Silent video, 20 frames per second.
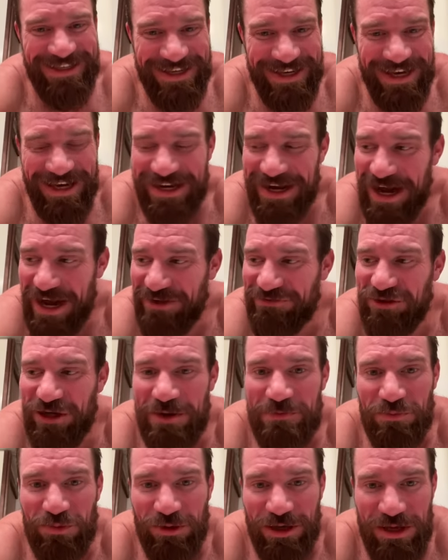and I've
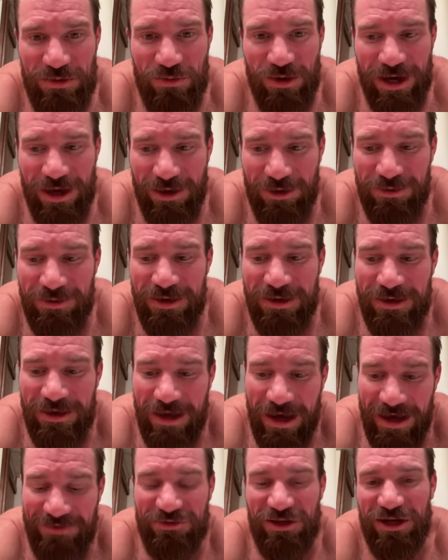done pretty well.
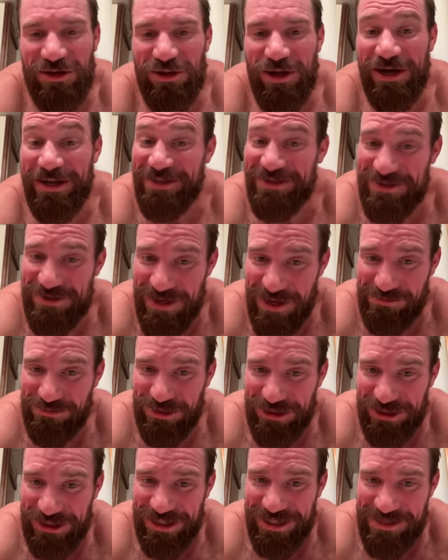I've done a lot of dumb
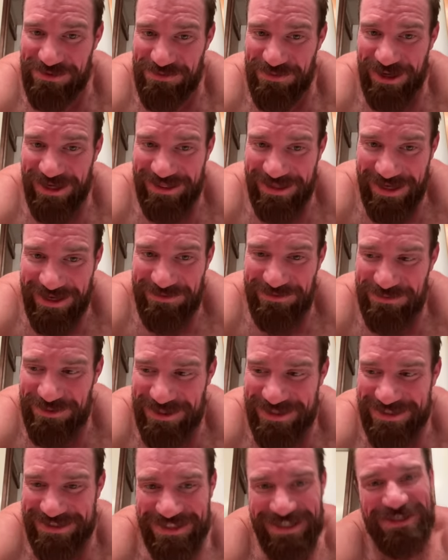shit in my life
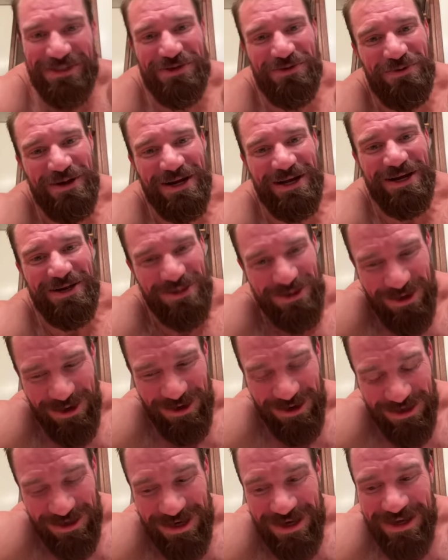because that's the way I
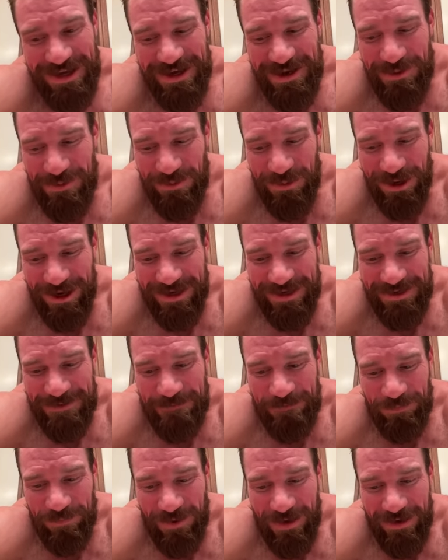learn. But
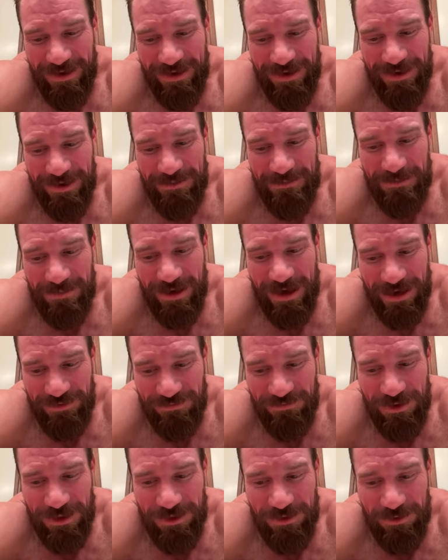I
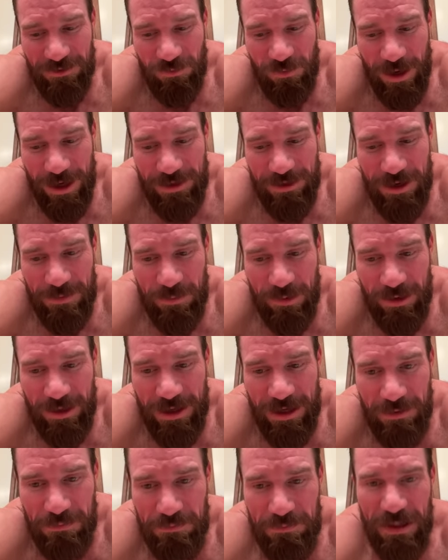figured, why not put
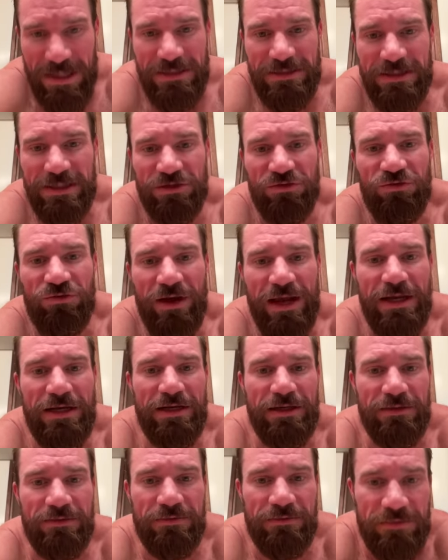out basic
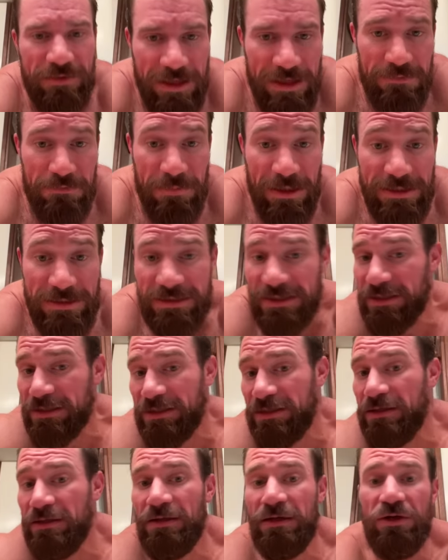training and
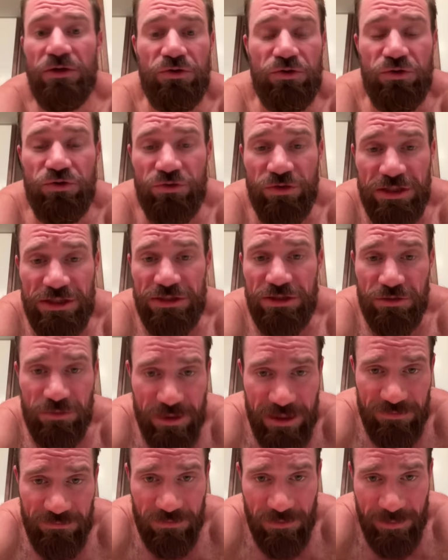basic nutritional
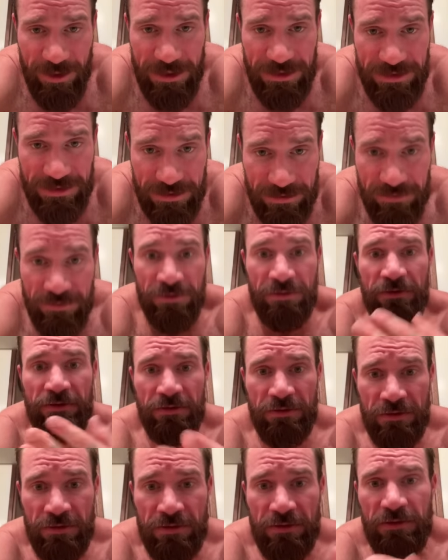information
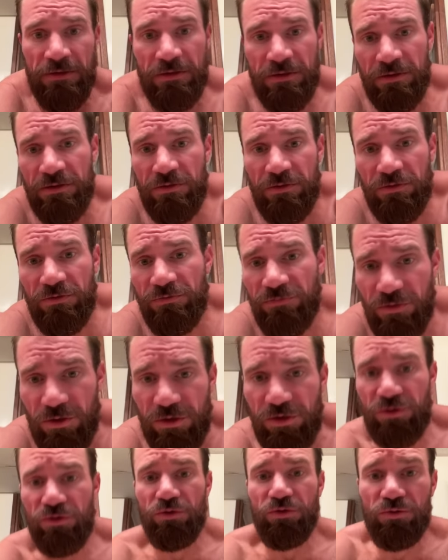for
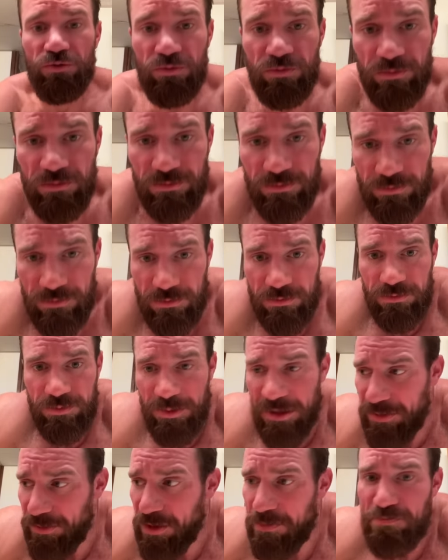you to
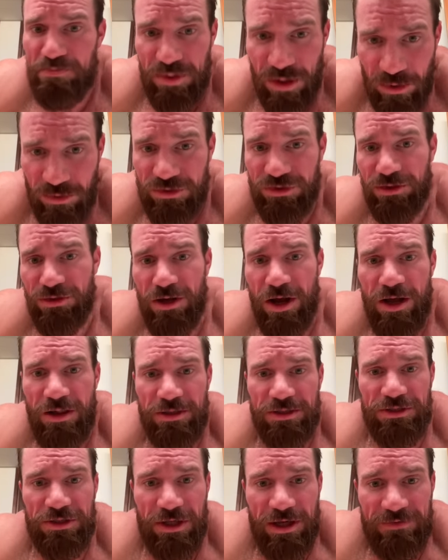be able to build your
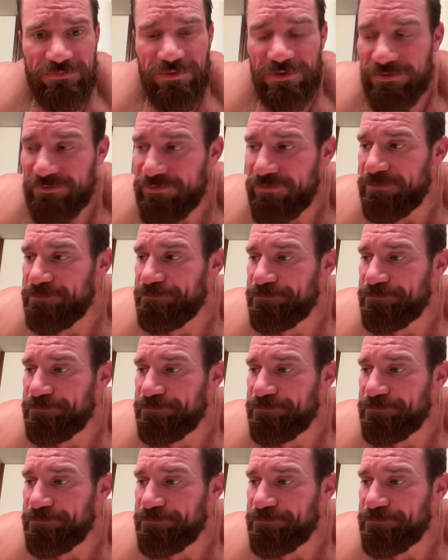knowledge off of?